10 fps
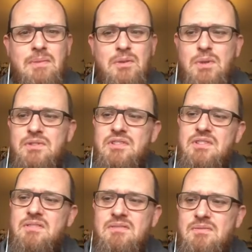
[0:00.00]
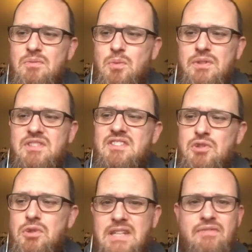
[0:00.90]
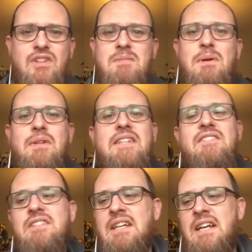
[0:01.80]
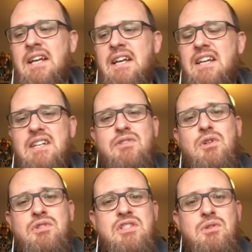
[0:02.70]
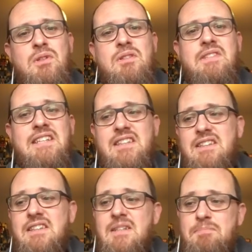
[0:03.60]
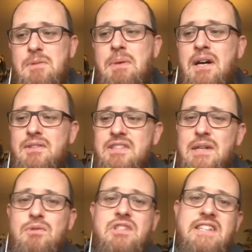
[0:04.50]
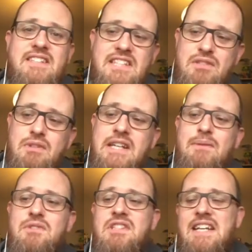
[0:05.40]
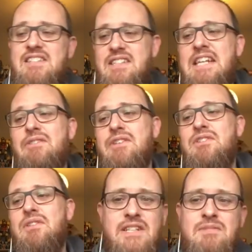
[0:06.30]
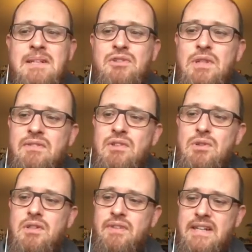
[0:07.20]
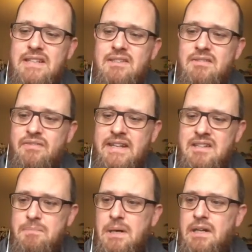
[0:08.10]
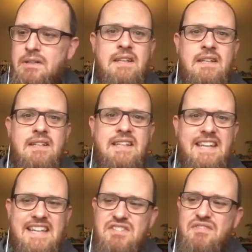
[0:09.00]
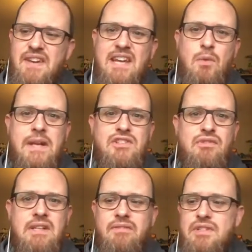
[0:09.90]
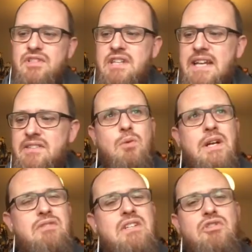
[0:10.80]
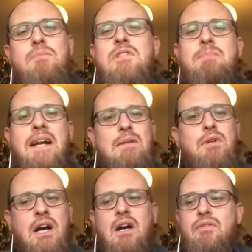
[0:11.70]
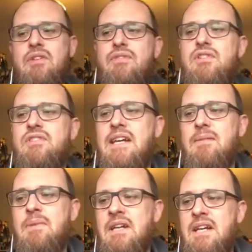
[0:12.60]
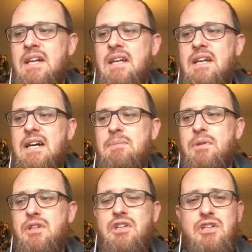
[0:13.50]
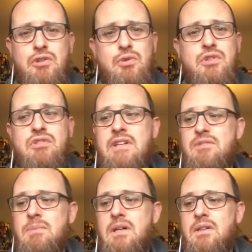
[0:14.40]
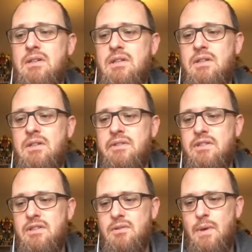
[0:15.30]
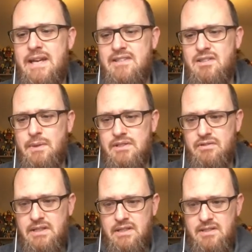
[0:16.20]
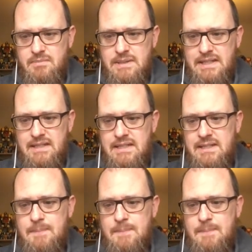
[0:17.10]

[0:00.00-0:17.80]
Like, what's so different about this? And of course, it's all like the parts counts and the accessory counts and the engineering and stuff. I don't even know if I can find the part. Like, he has a fake windscreen for his chest. When I transformed this back into a car for the first time, I put a huge stress mark on, where is the windscreen? It's behind there.